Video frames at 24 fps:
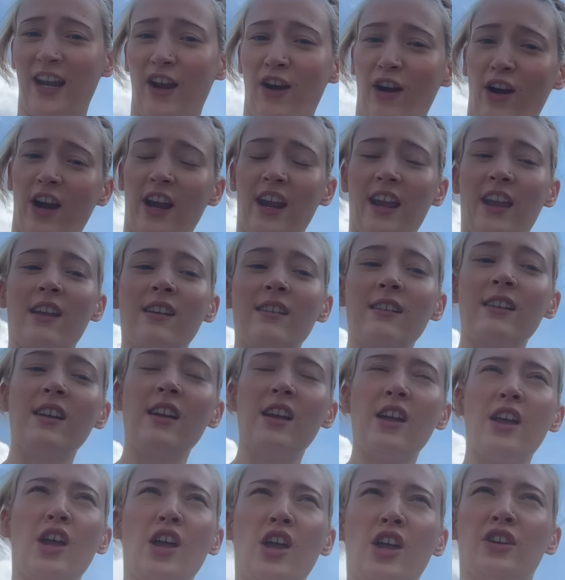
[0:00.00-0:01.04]
carry
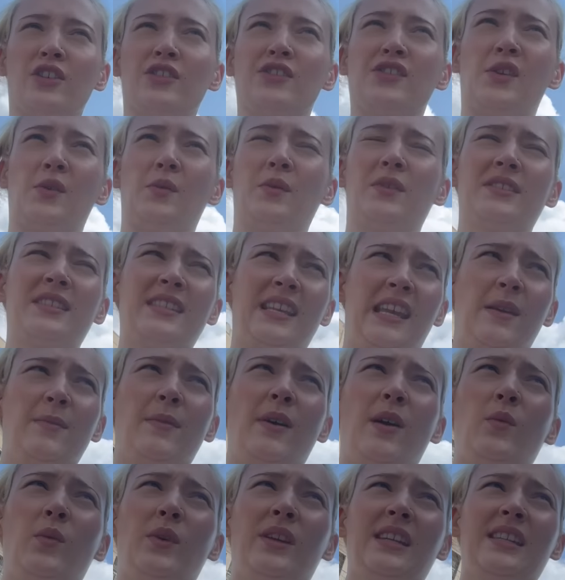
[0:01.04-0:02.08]
so we'll see.
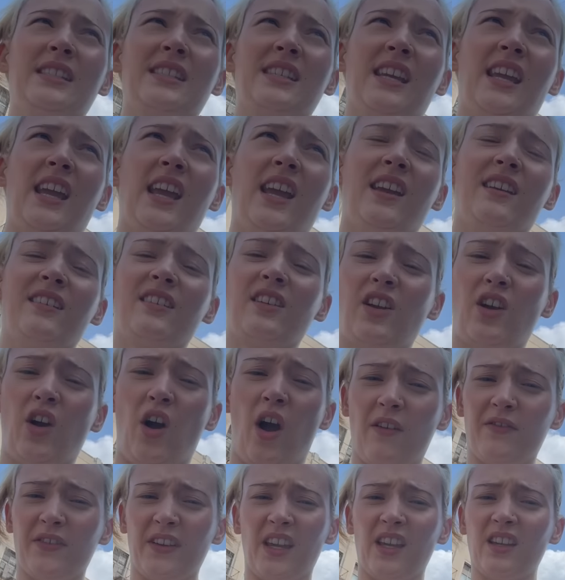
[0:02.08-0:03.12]
But we need to get
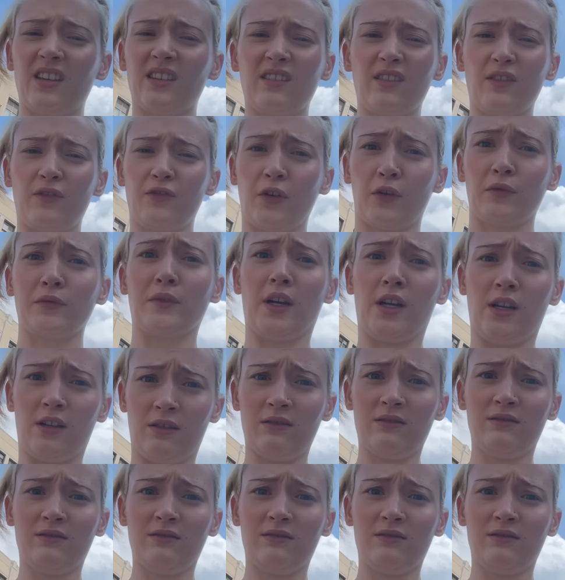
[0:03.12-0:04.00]
coffee. For real.